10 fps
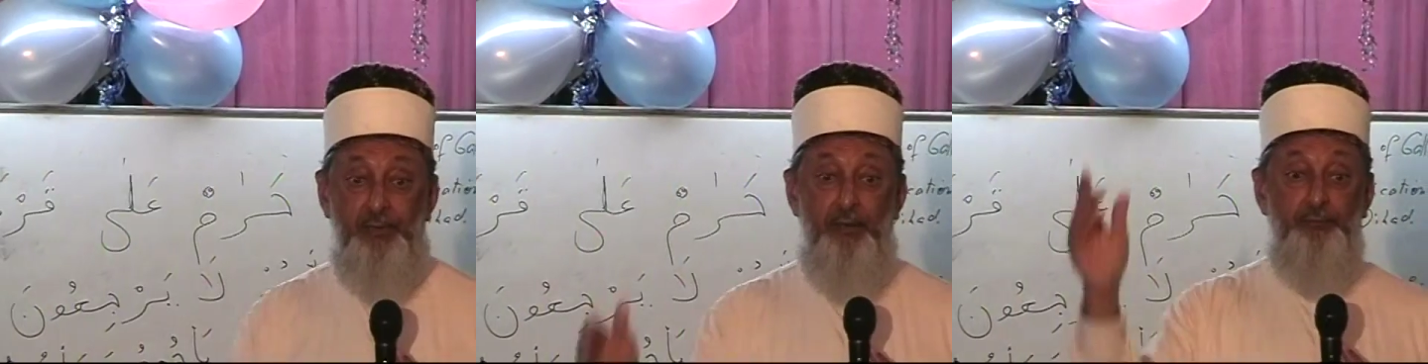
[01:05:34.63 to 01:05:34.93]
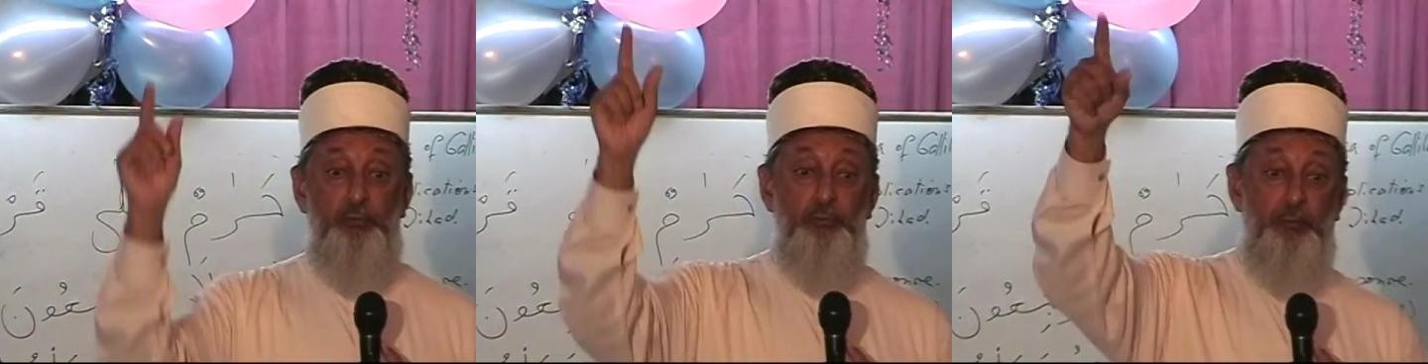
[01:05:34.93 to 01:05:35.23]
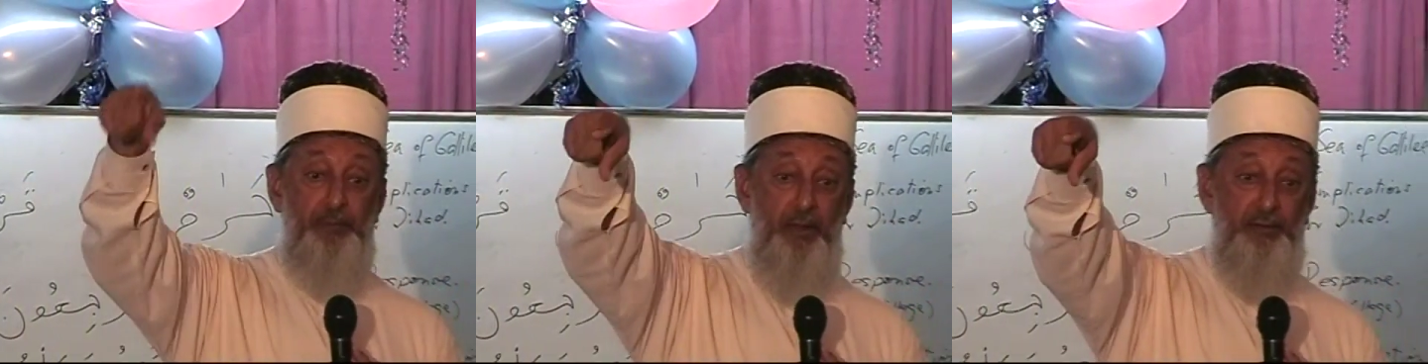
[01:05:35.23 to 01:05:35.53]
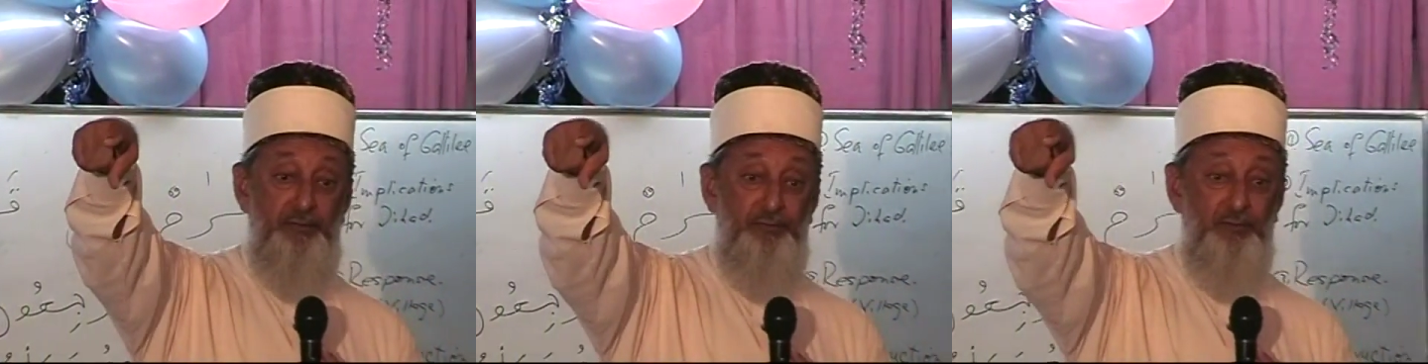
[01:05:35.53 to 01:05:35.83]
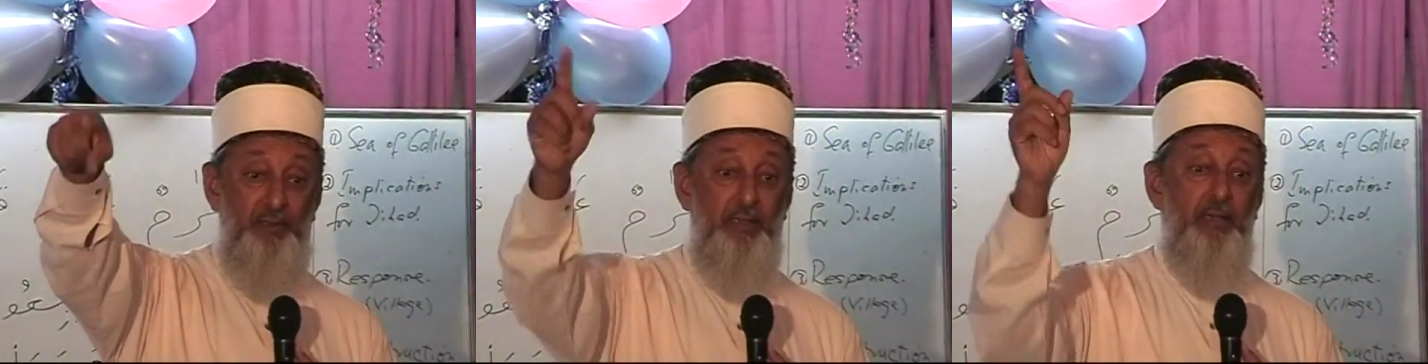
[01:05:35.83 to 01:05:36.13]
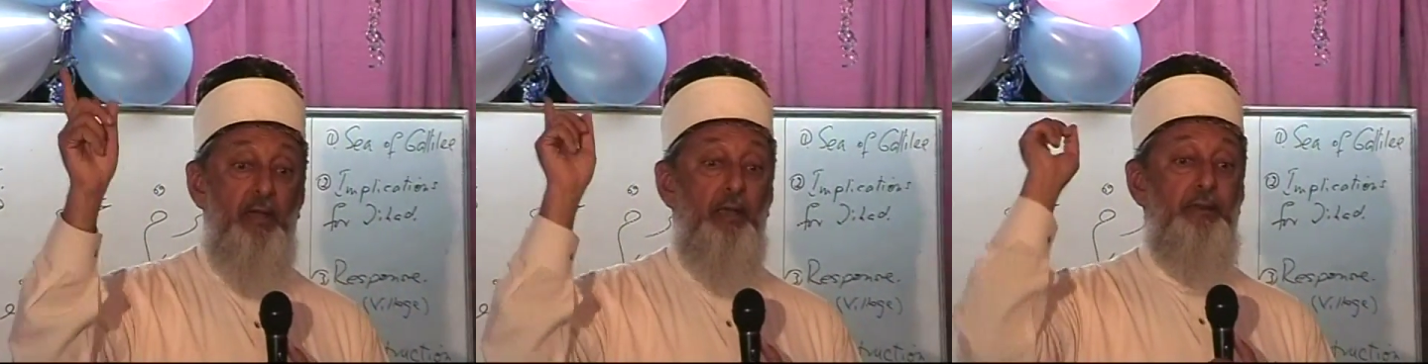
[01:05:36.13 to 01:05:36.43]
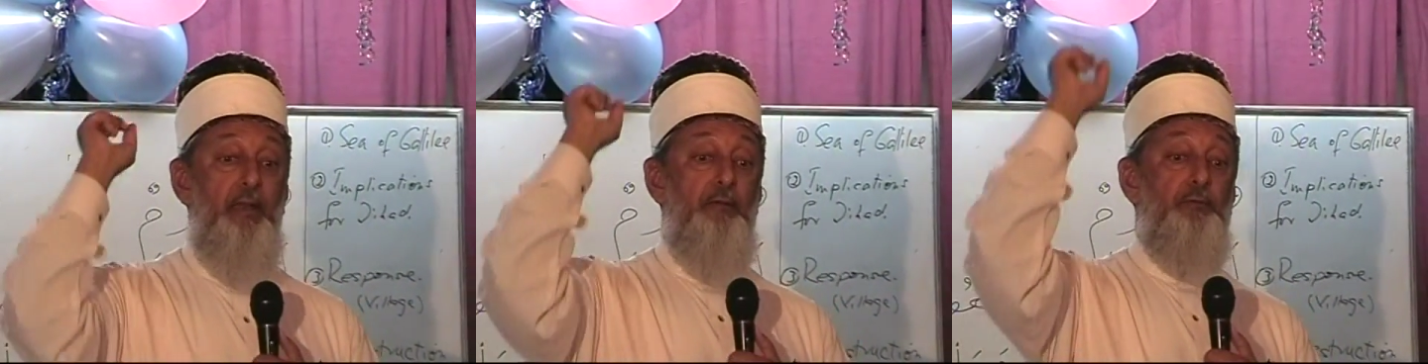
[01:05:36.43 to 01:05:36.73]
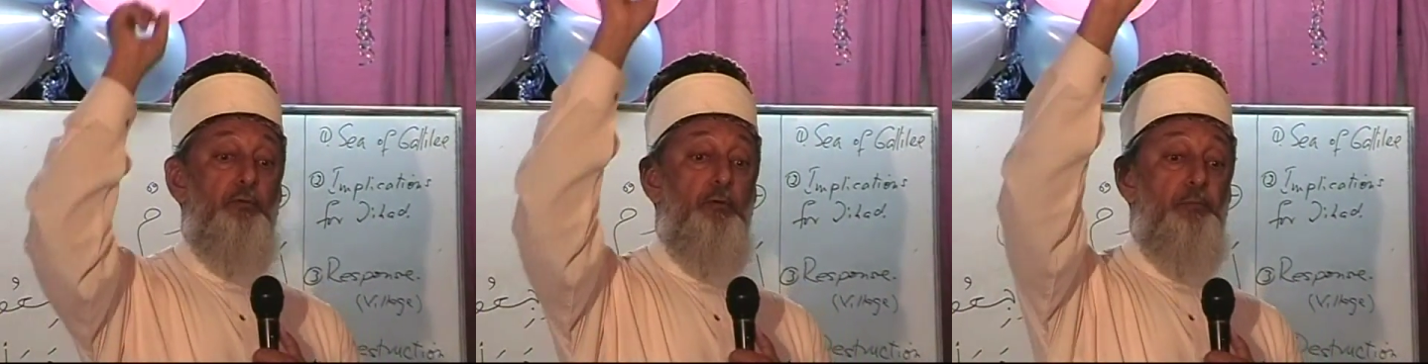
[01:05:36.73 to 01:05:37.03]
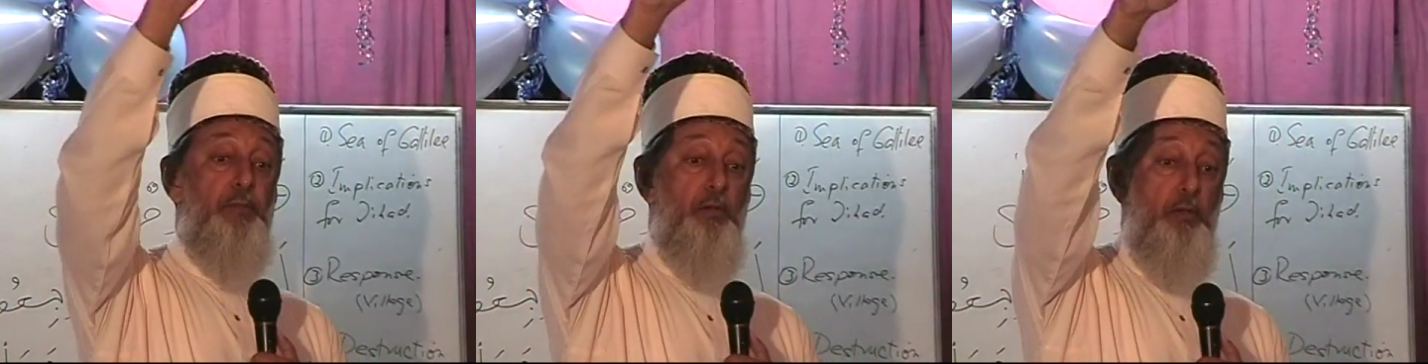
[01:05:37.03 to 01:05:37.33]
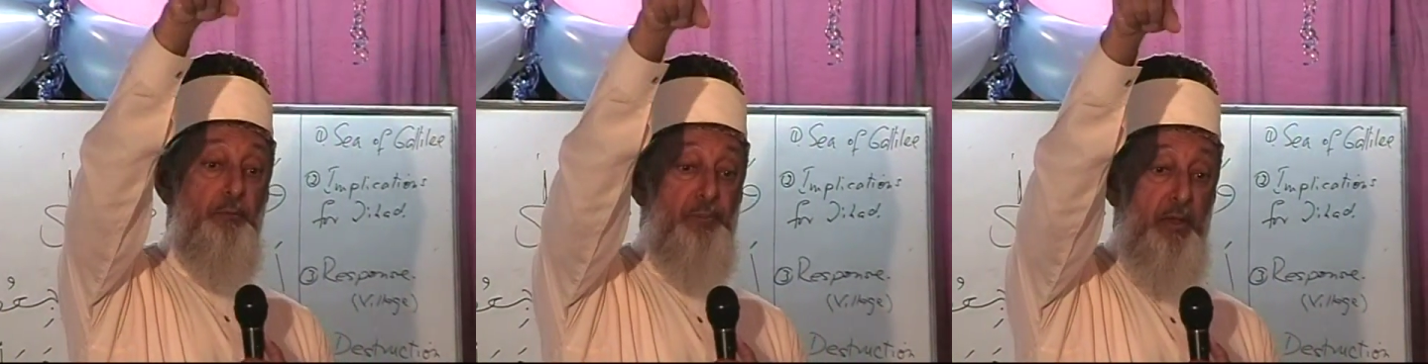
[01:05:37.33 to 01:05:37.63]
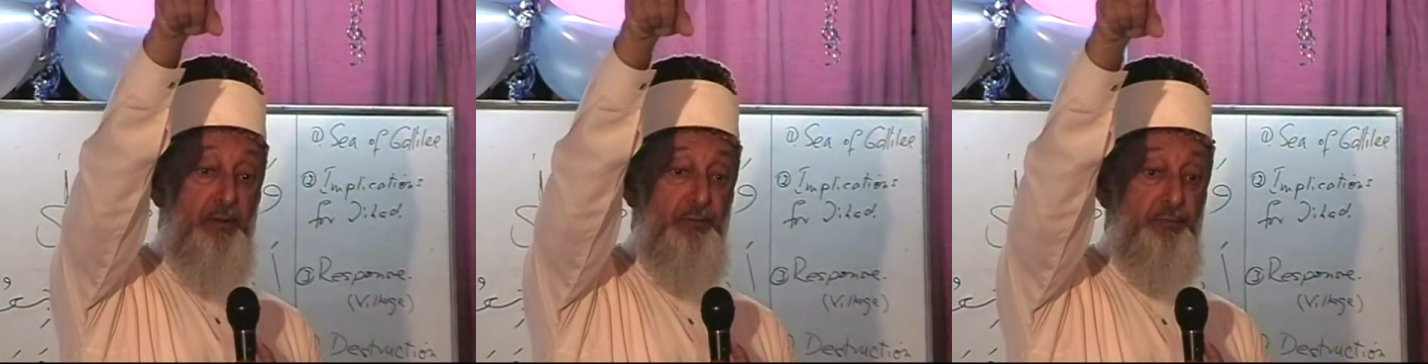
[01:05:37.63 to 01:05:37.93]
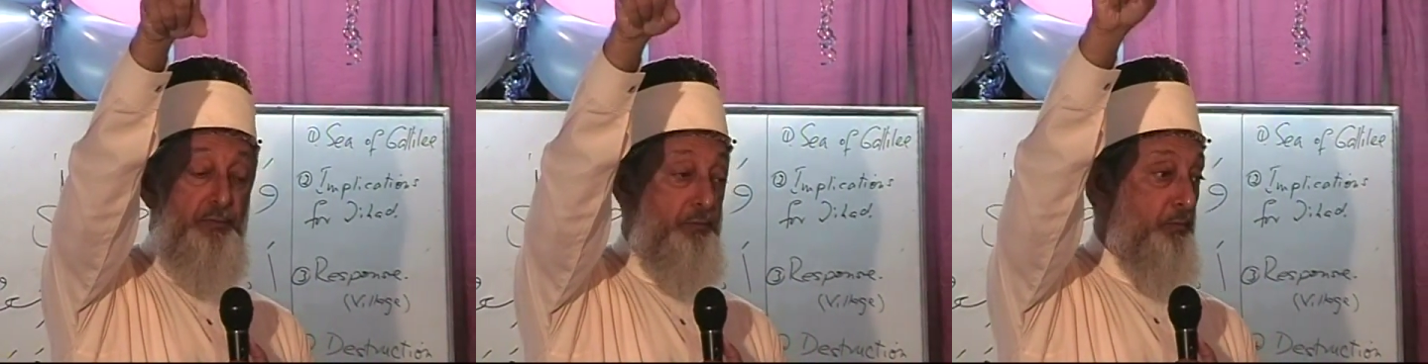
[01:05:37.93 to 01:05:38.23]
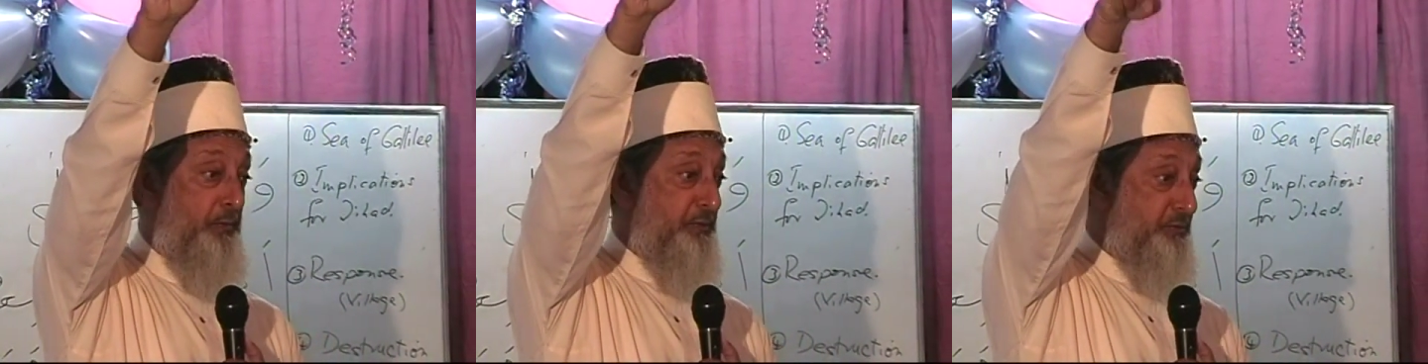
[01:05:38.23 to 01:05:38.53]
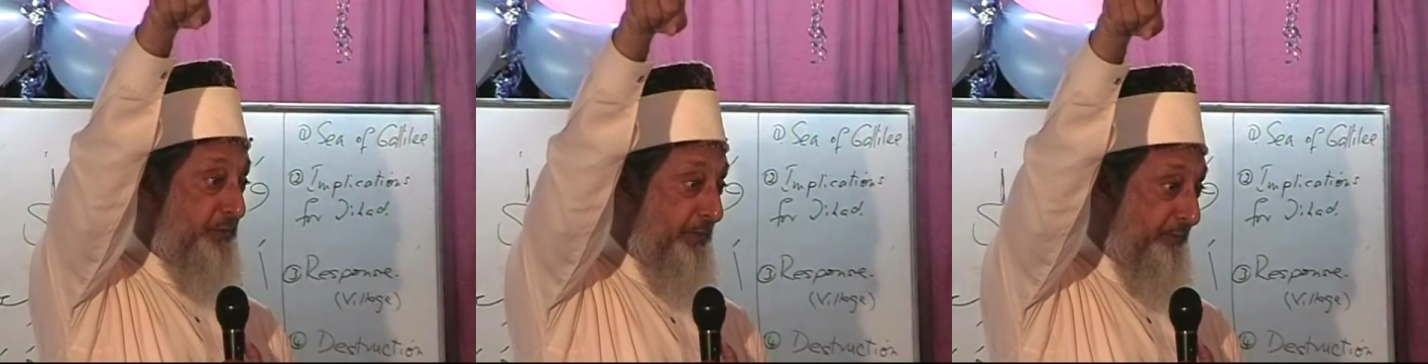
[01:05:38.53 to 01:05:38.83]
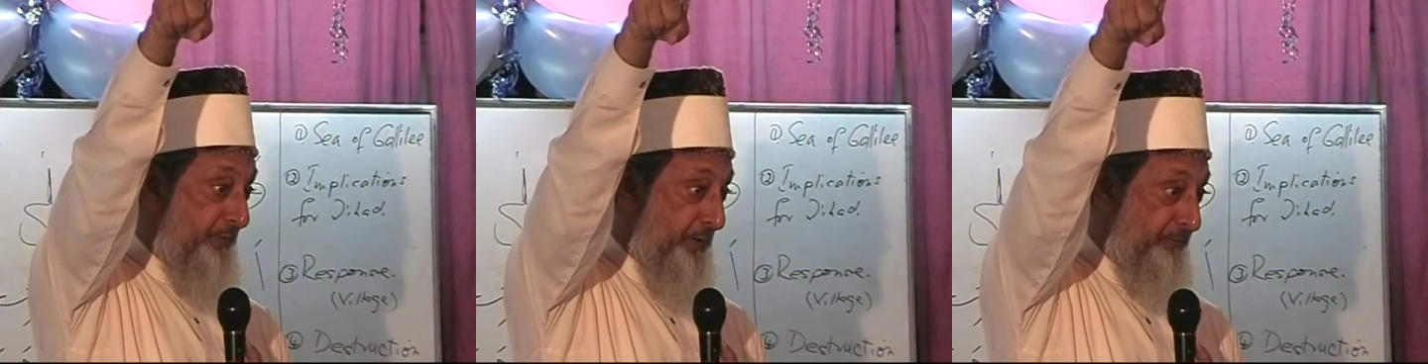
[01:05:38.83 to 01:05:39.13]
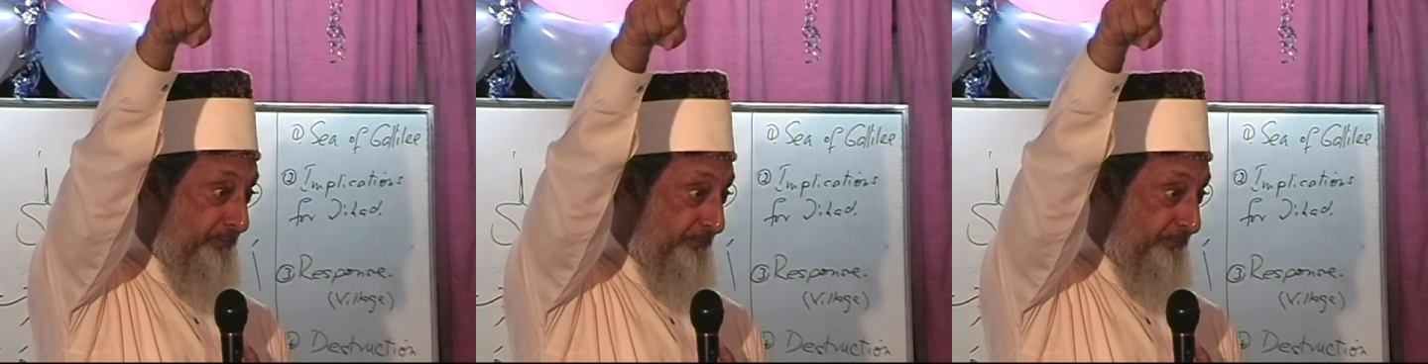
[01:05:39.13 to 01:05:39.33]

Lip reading: I have to go to Paris, and then I have to go beyond Paris to reach Geneva.